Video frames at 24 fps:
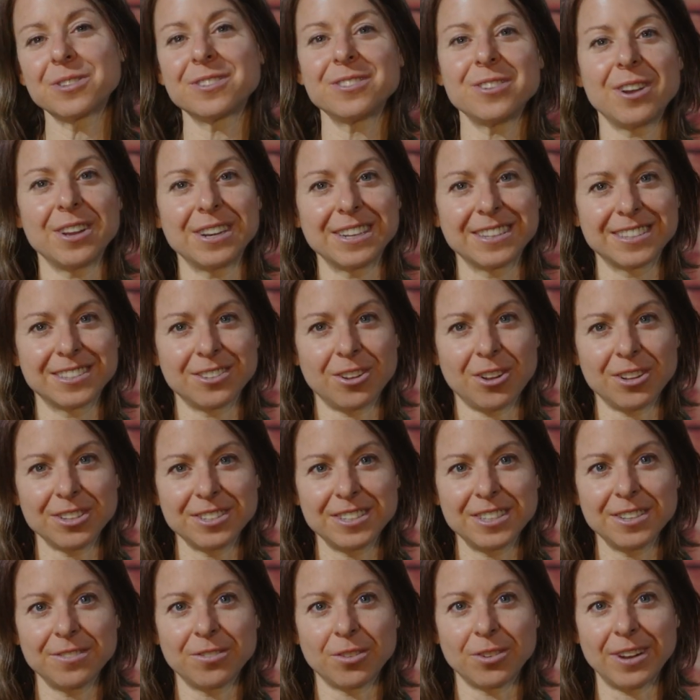not
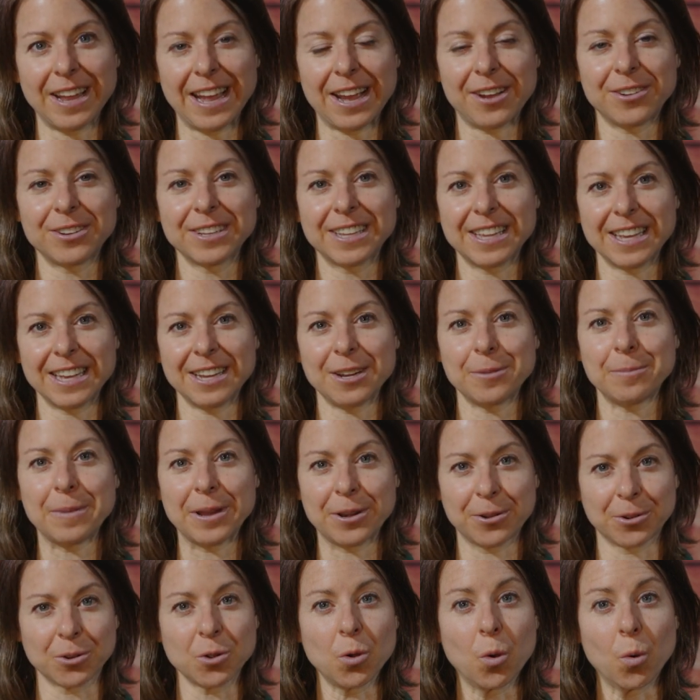exhaustive on how to get a
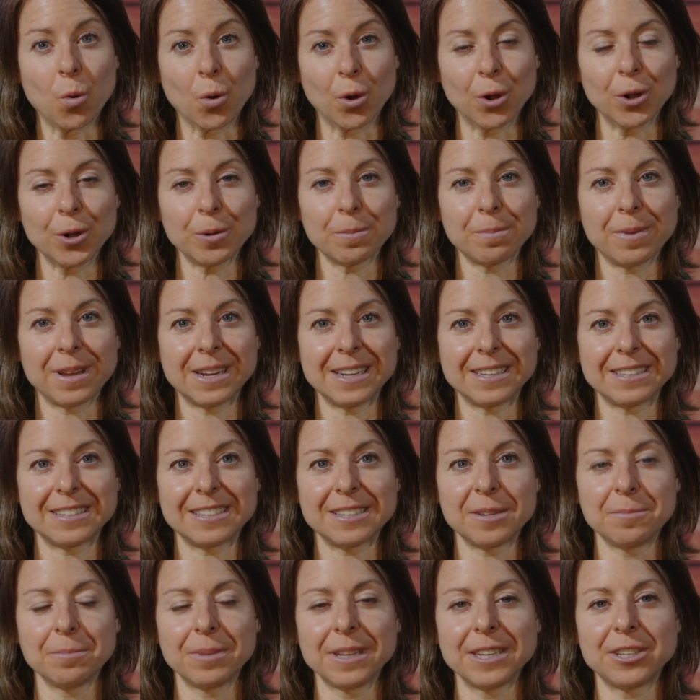better core, but it's
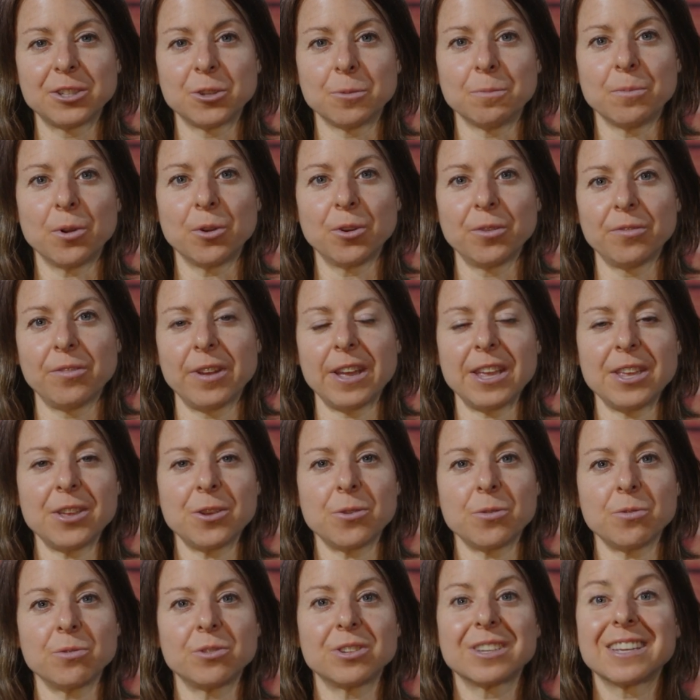simply to motivate
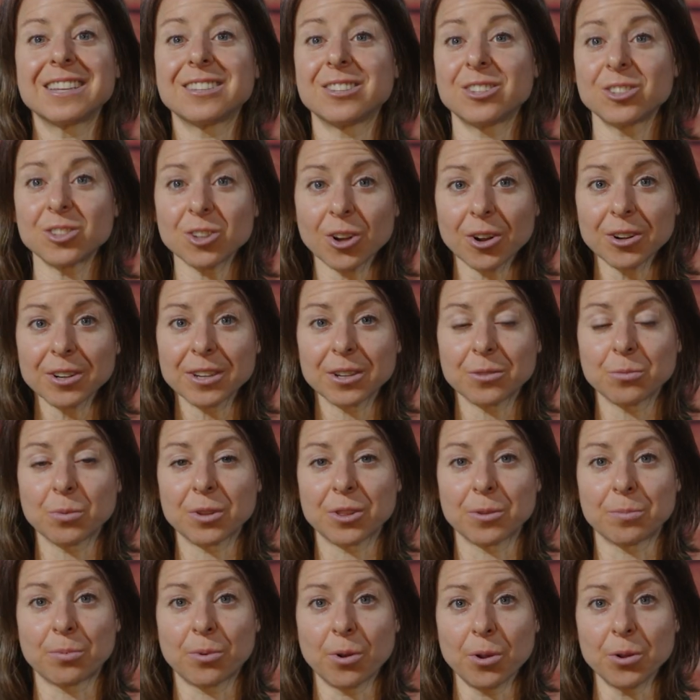you to get started with
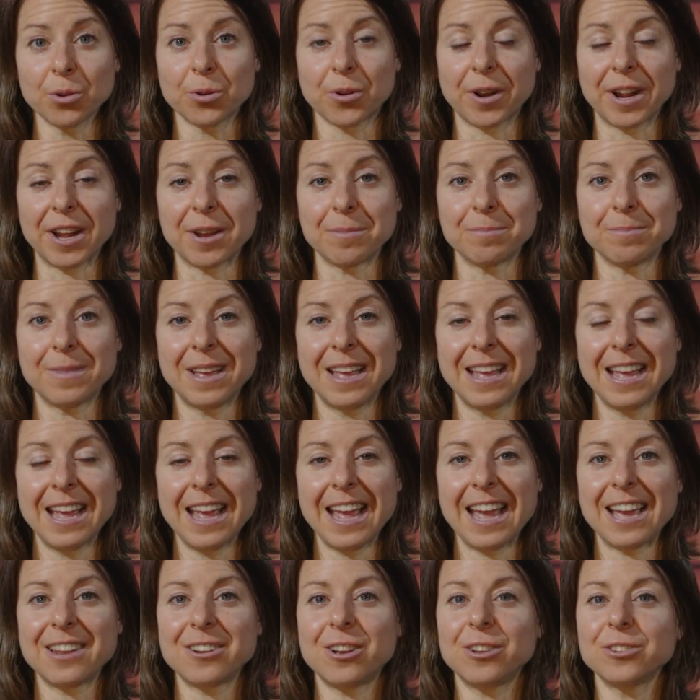a program
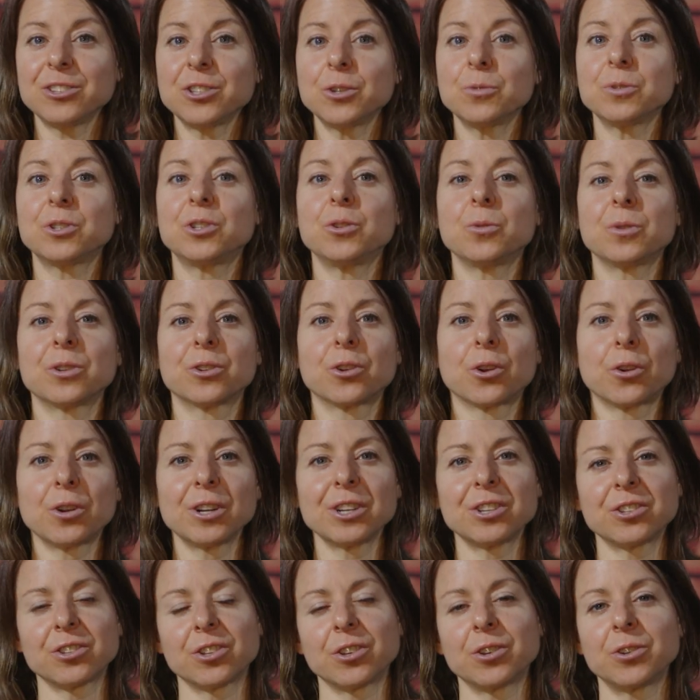and also to
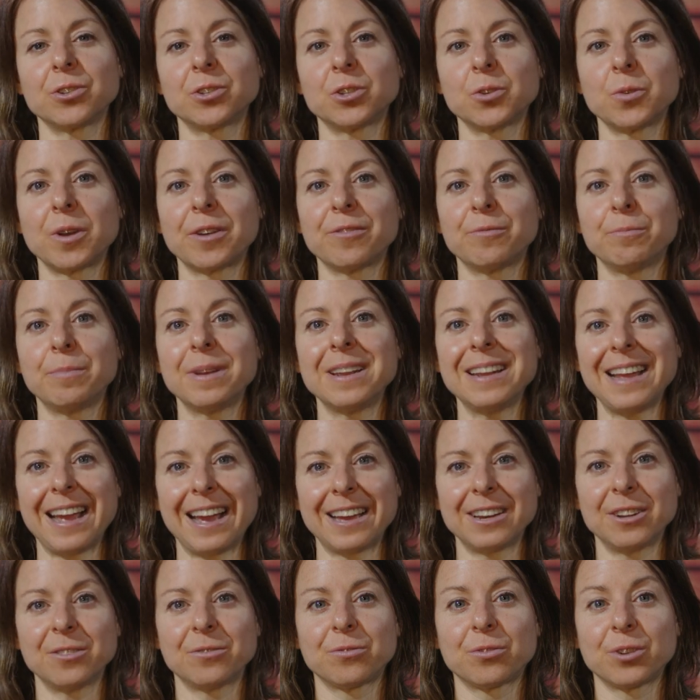encourage those who have been at
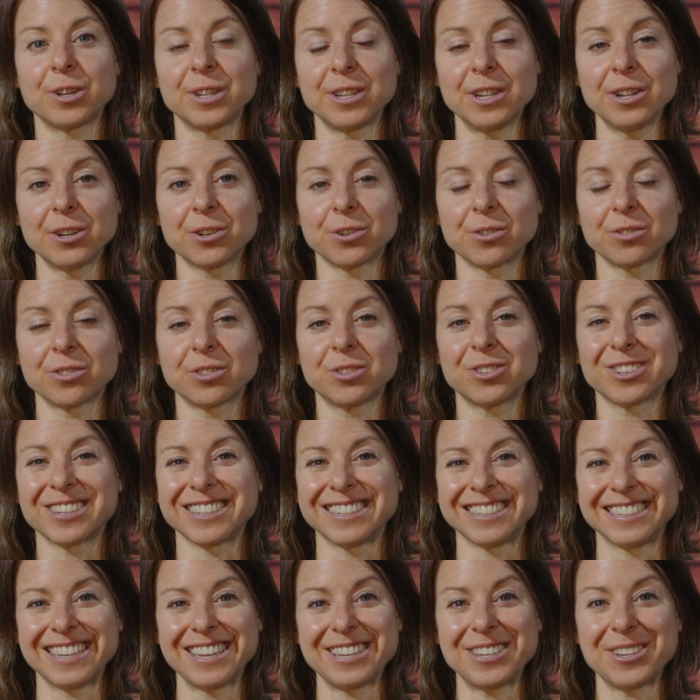it for years to
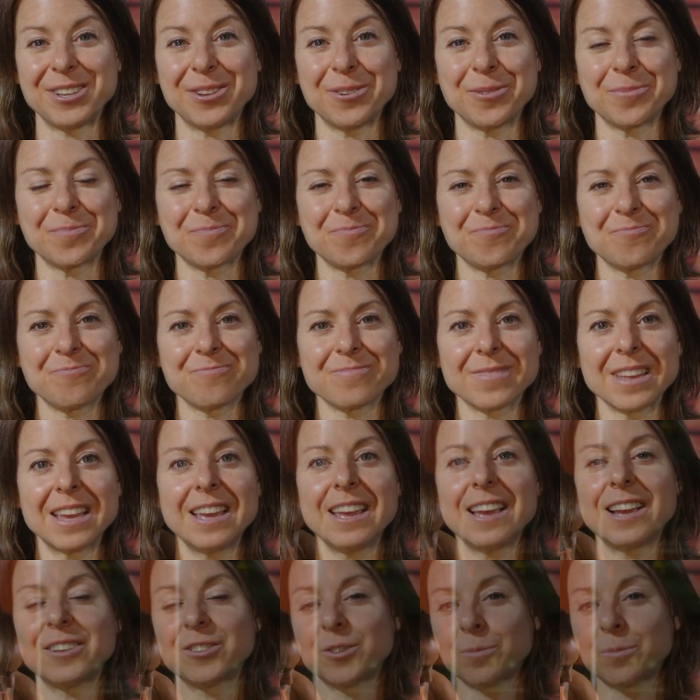continue. As a